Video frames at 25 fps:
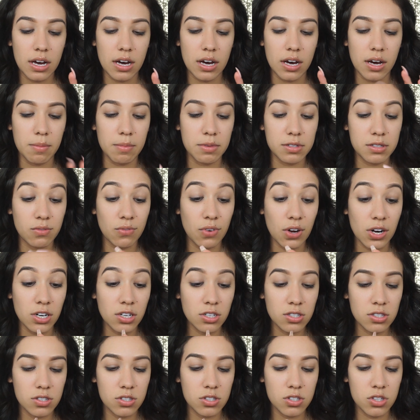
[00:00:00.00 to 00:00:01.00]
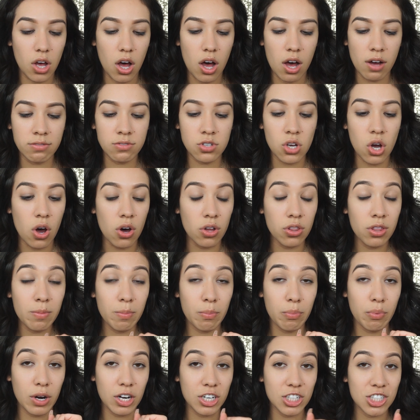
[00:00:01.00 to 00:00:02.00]
It's very soft. All the
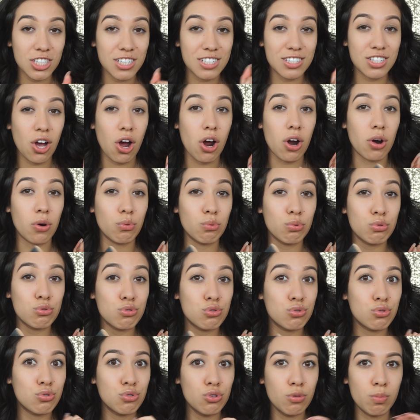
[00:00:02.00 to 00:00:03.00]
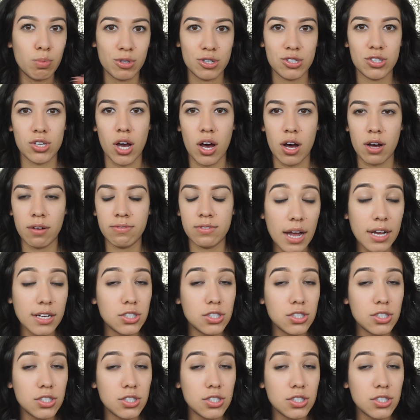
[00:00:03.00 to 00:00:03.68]
brushes are super soft.